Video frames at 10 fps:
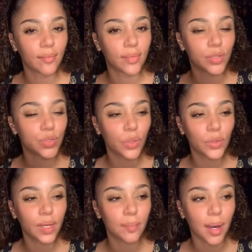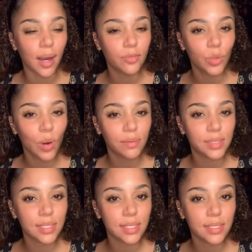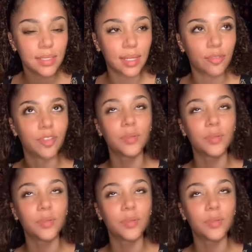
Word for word: there's no looking back for whoever this is. They feel